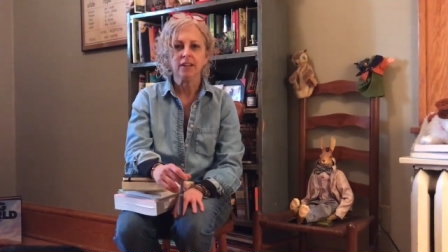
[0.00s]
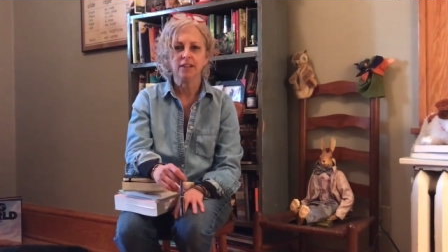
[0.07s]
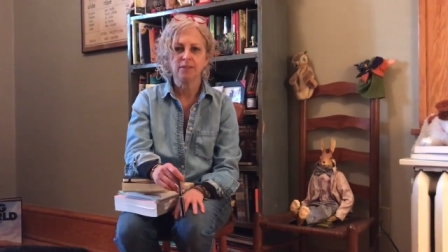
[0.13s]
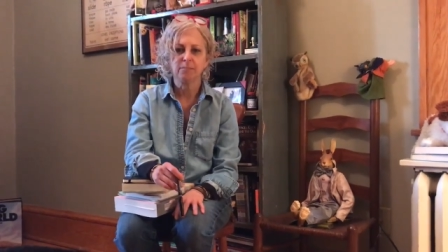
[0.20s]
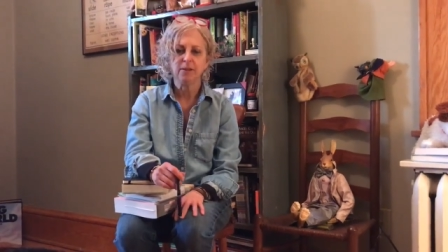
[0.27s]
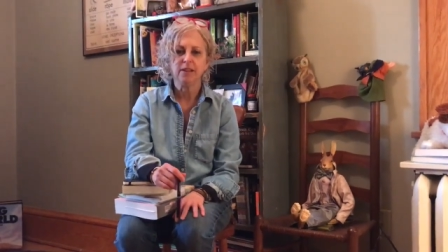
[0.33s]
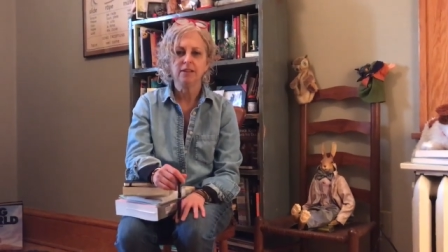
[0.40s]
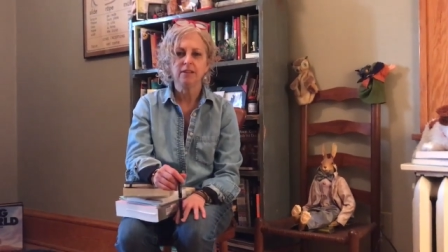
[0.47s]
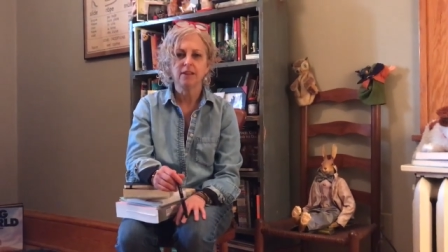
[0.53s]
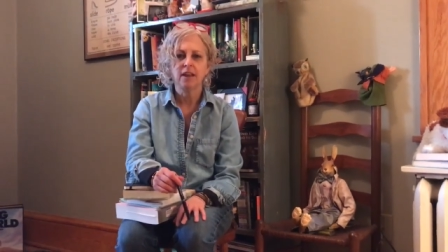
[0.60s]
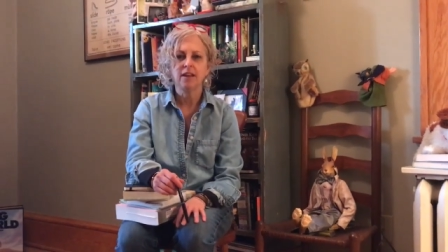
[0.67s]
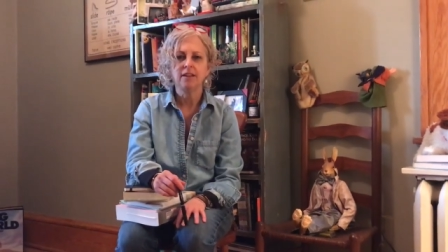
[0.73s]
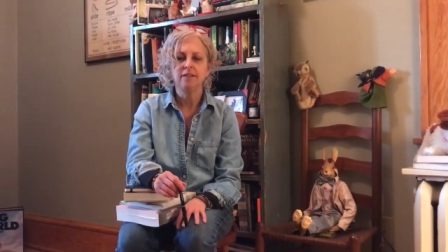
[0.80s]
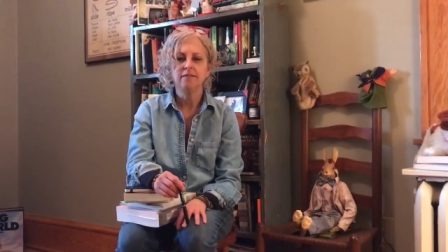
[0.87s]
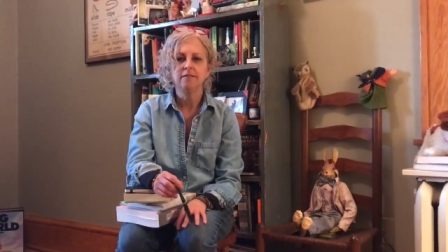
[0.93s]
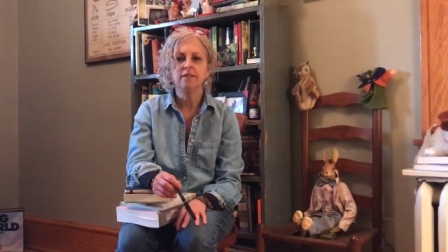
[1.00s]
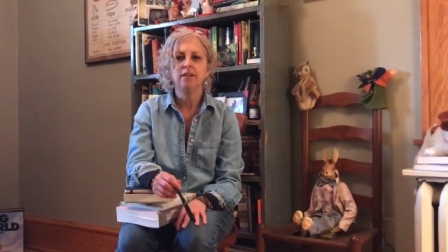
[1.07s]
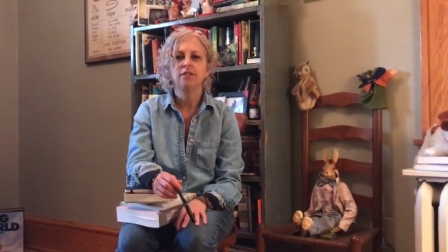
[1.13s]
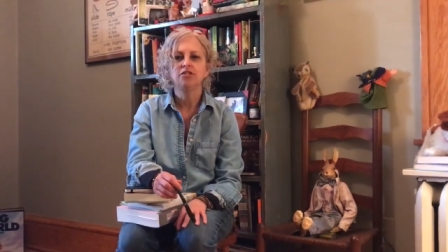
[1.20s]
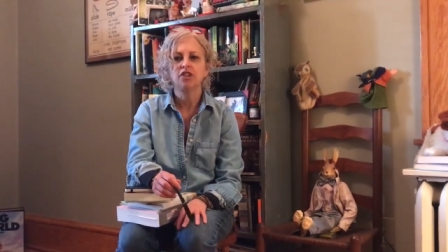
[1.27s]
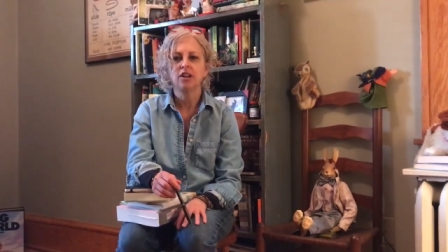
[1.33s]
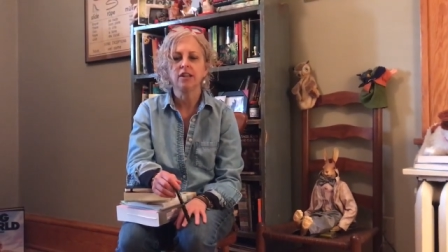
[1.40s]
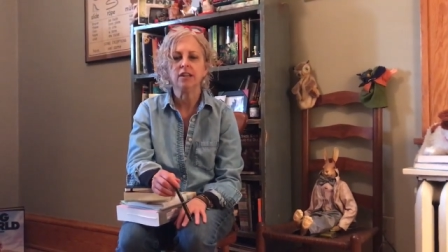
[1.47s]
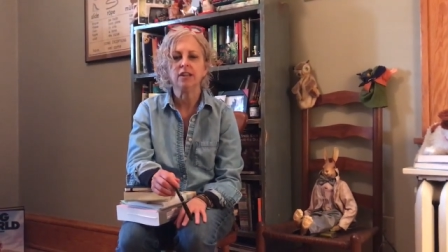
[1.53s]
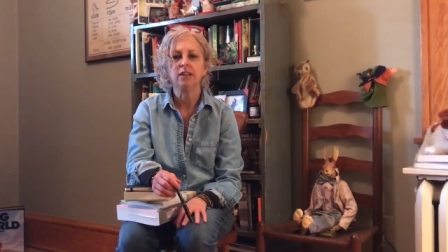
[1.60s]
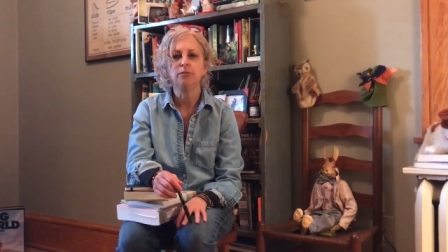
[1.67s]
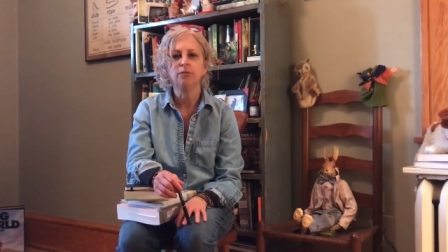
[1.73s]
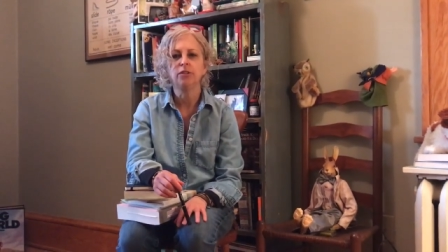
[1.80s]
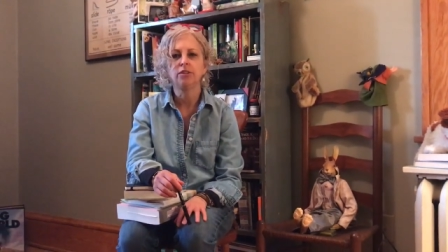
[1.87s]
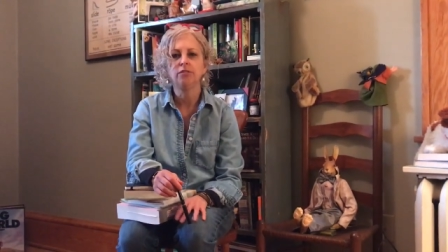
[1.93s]
It's me, Kate, checking
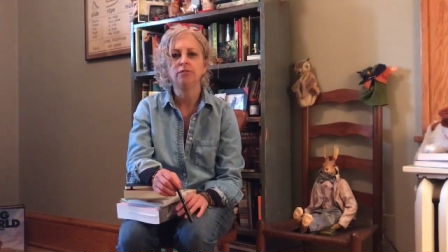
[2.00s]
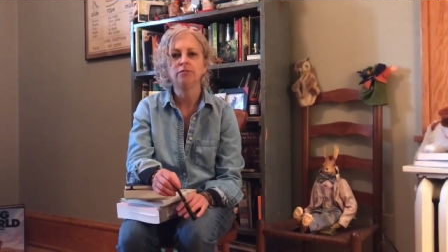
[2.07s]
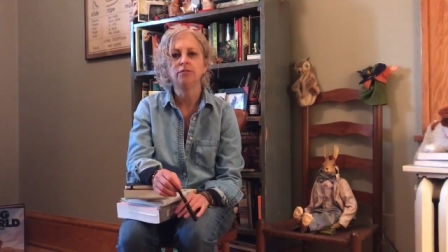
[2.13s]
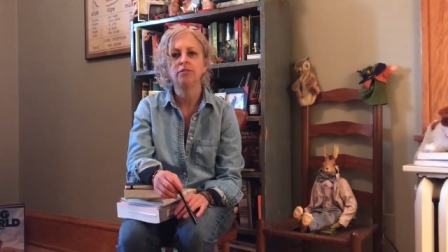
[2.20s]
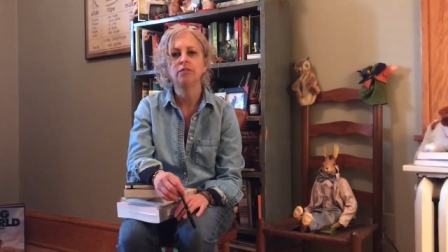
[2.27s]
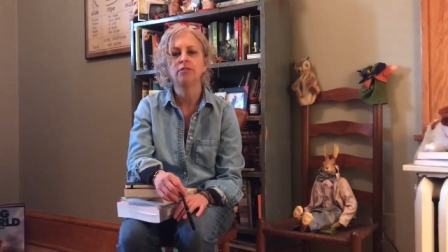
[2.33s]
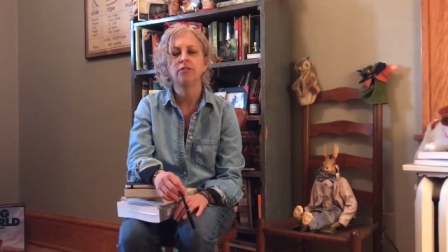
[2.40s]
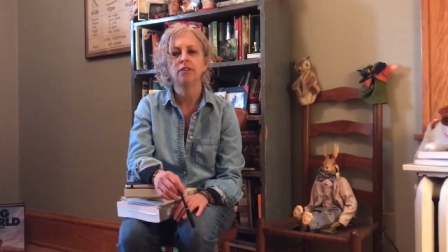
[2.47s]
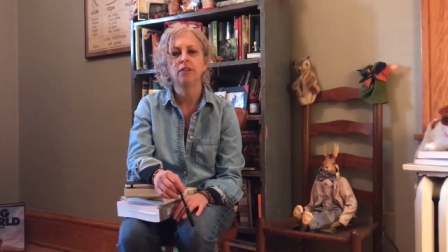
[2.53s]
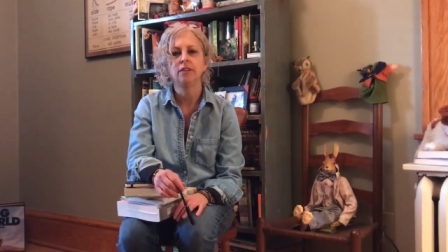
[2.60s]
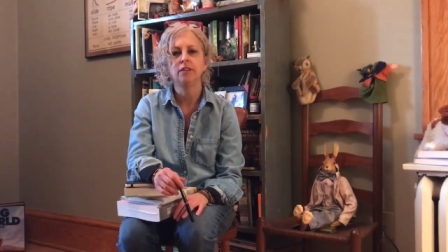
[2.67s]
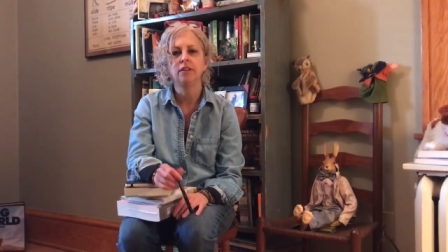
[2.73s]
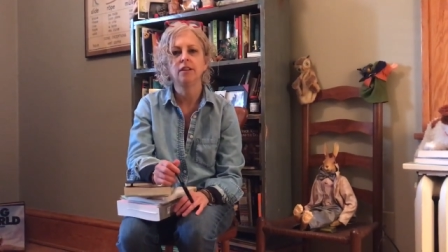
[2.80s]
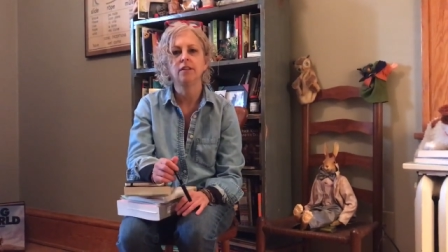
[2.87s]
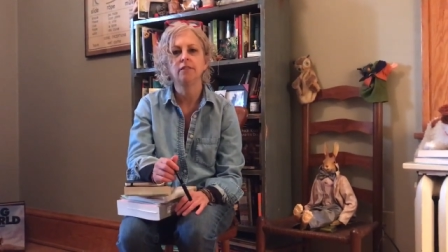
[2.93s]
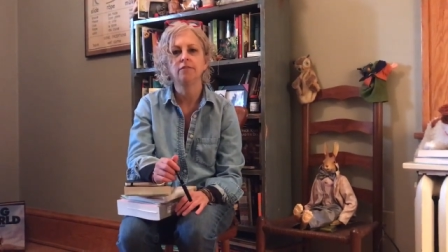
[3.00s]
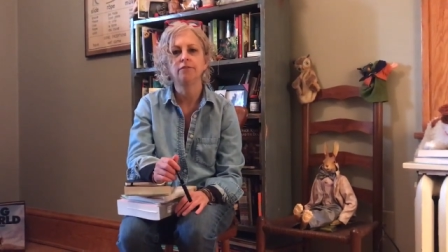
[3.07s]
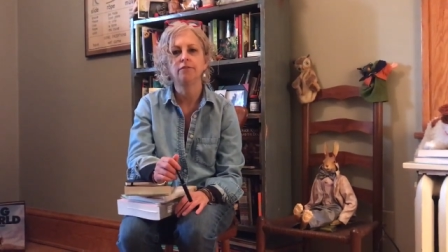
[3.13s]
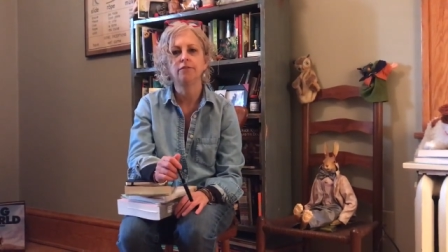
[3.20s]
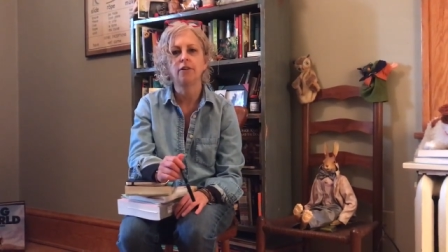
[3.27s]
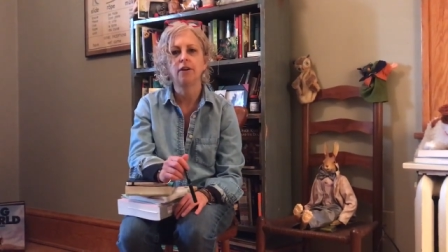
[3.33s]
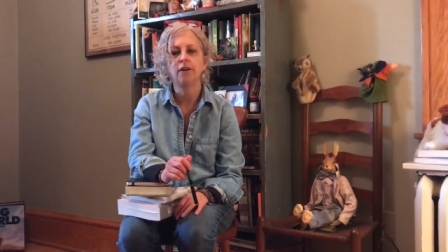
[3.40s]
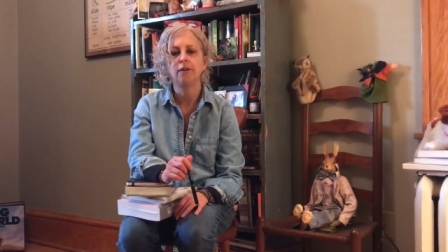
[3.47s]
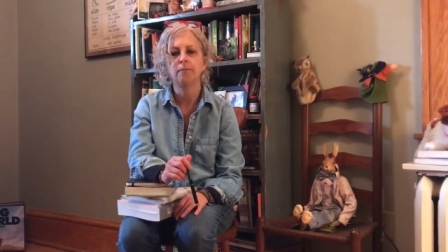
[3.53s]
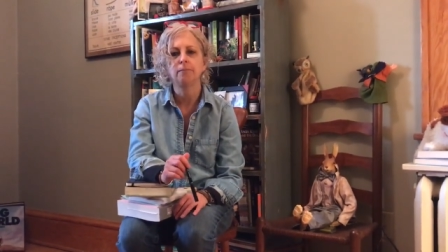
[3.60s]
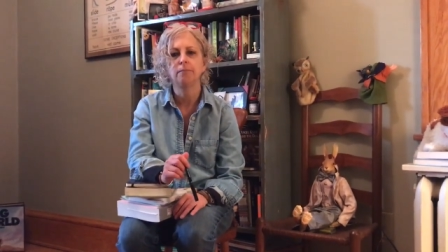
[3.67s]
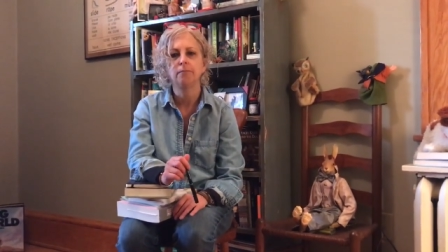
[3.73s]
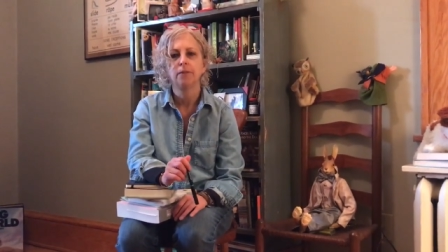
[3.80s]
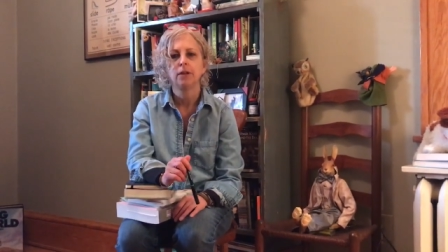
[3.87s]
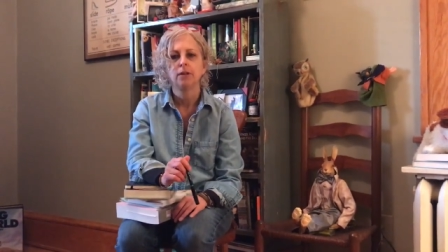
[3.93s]
in with you to see if
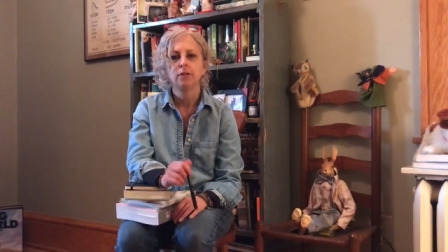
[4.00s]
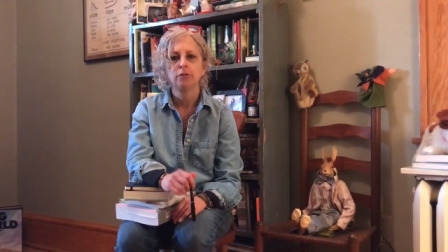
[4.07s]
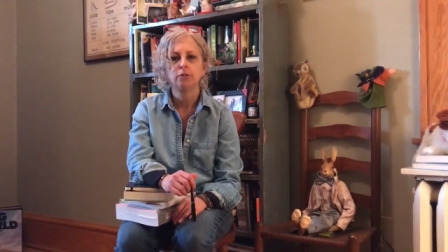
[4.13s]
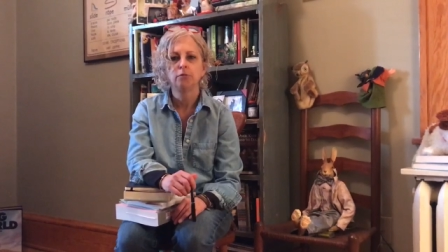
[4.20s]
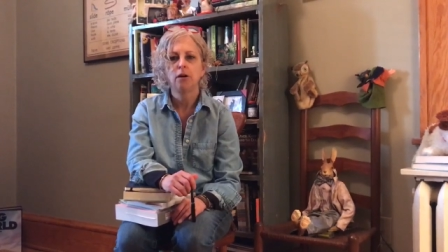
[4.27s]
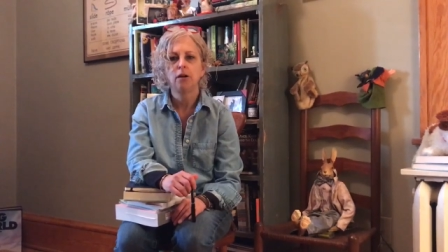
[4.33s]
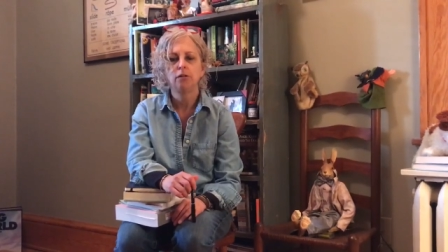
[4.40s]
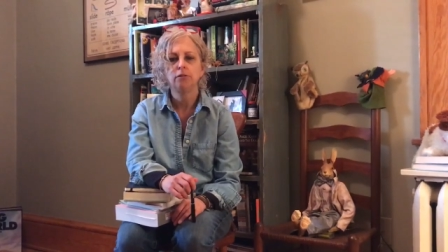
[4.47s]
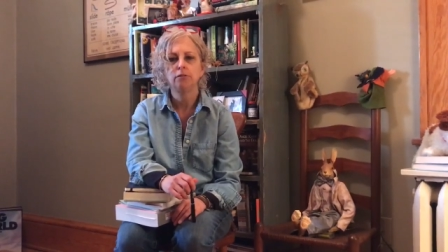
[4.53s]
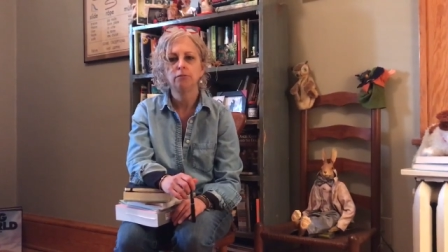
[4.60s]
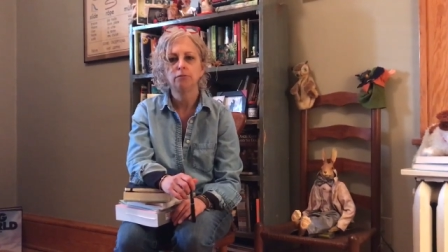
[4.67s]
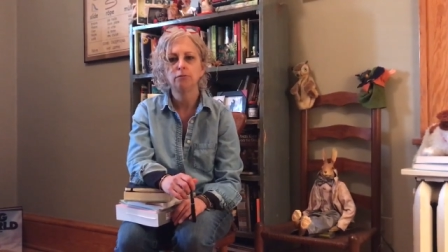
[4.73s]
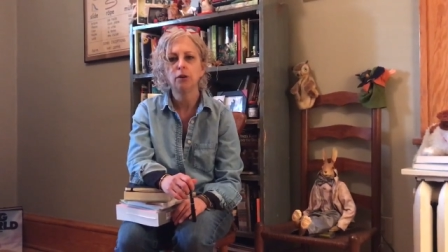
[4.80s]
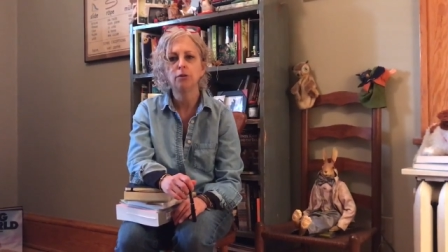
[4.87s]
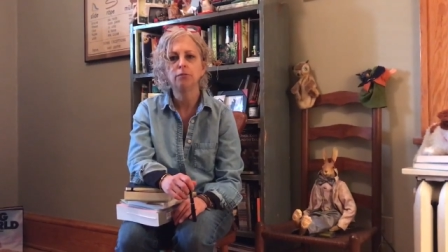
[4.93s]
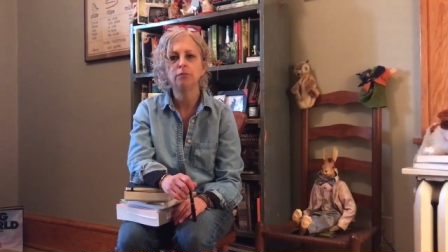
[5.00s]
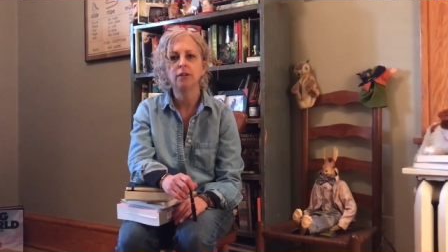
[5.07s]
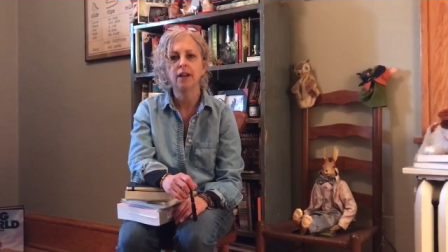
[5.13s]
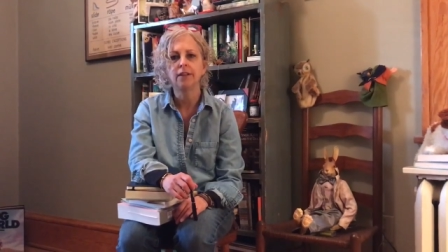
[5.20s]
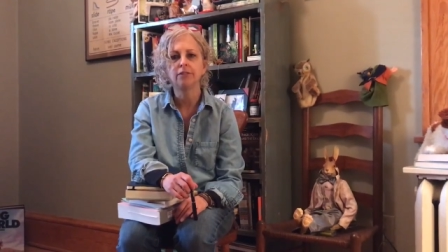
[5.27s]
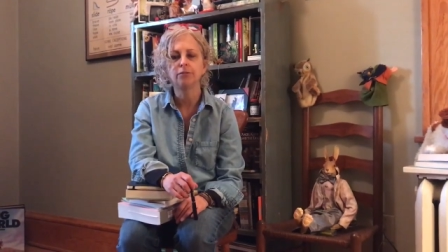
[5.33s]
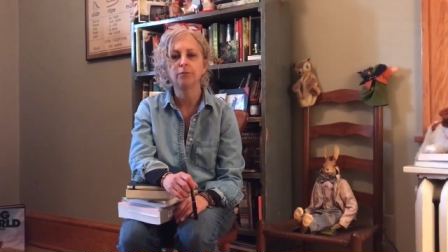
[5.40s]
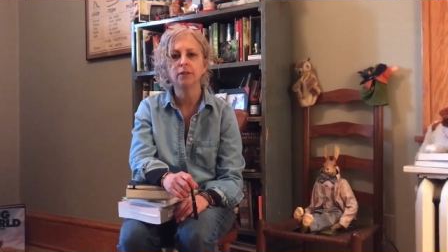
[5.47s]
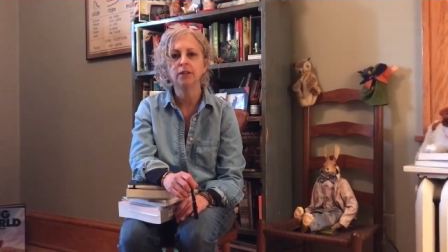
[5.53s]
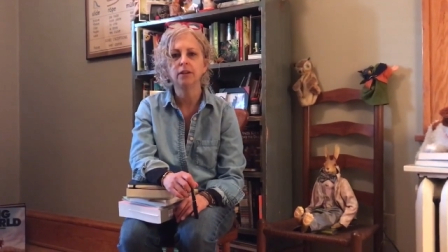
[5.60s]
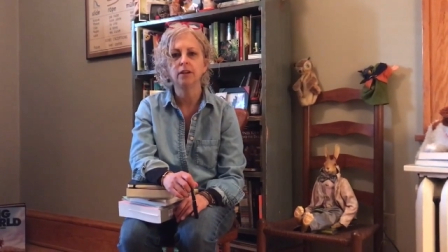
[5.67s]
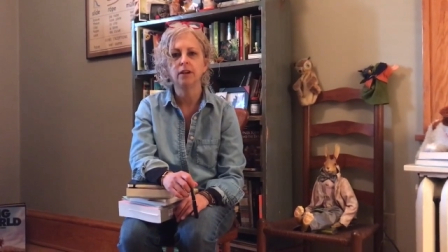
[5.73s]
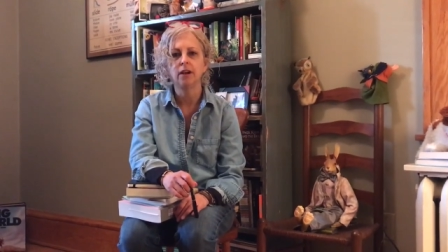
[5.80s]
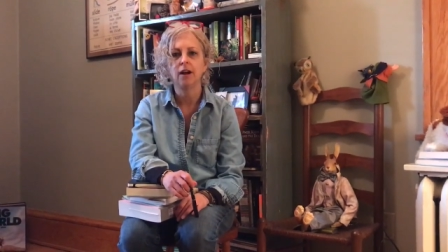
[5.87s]
you all wrote last week.